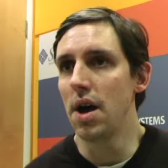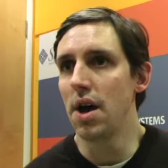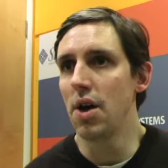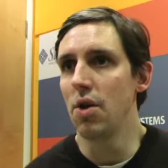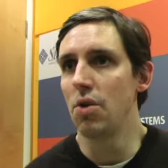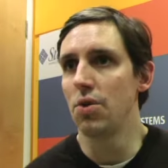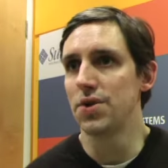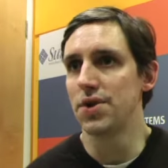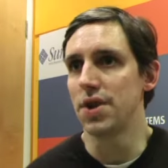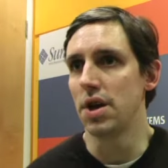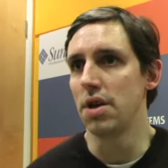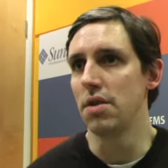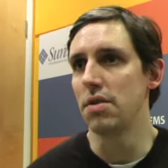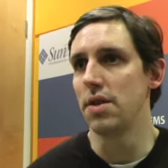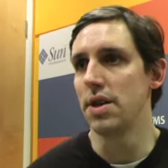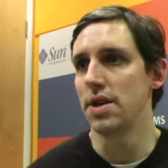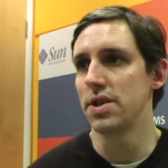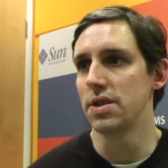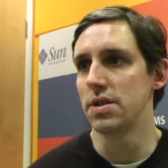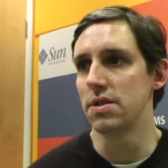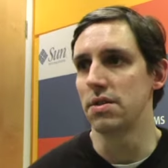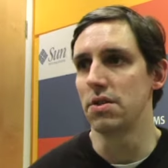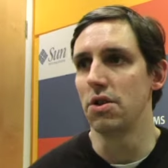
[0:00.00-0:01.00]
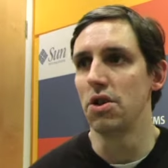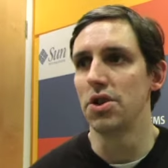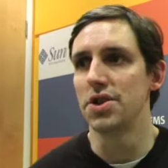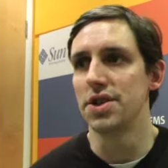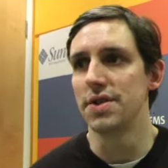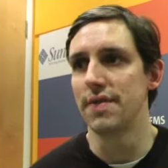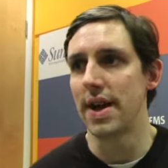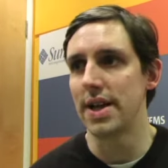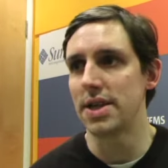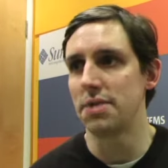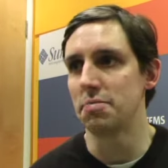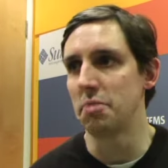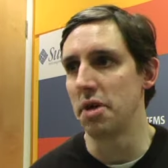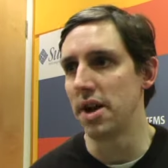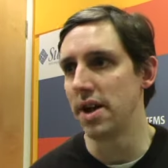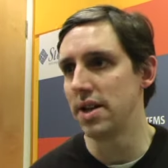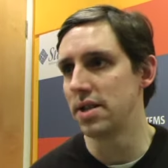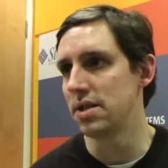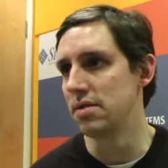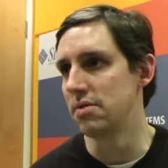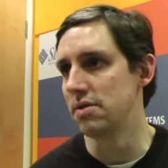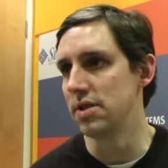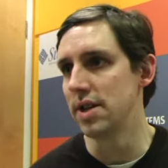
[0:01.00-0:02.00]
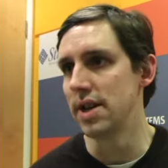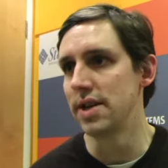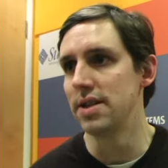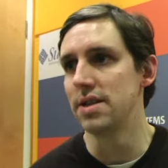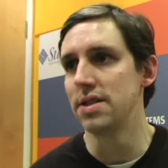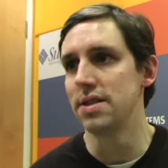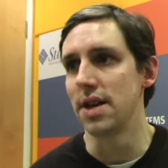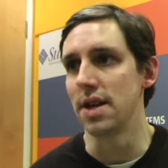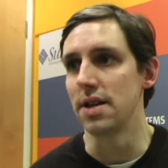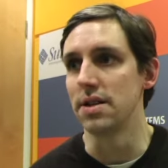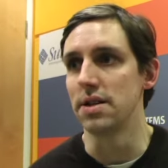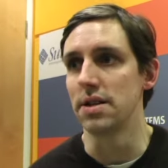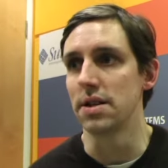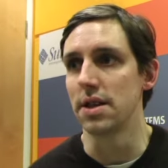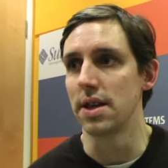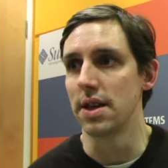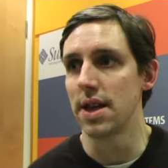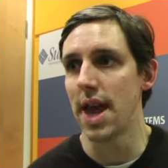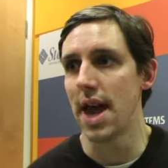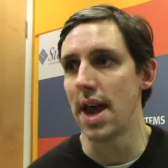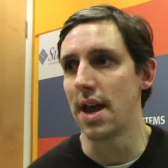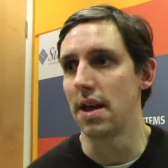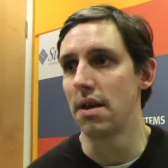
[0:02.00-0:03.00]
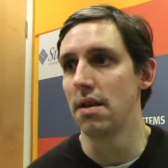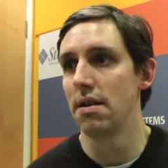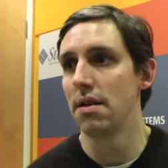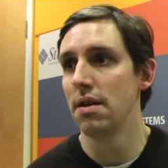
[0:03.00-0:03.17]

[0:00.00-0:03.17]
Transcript: Also, there's lots of aspects to a data center that can